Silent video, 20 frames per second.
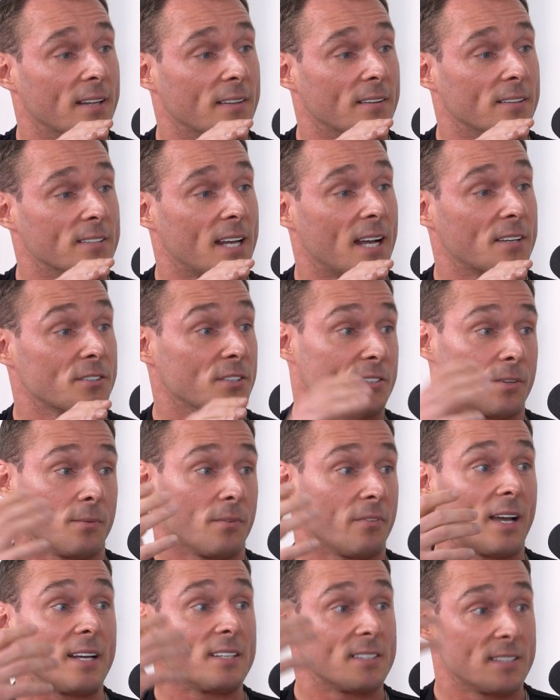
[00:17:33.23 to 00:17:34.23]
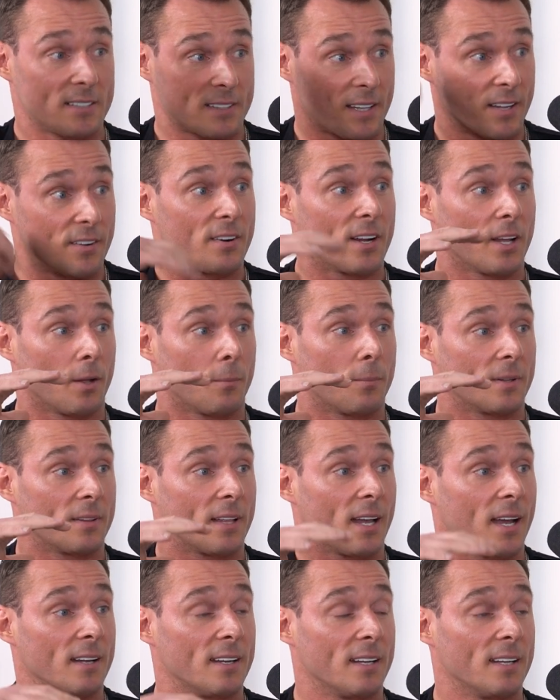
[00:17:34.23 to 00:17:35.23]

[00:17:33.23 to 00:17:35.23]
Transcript: And there's actually some devices that are helping that.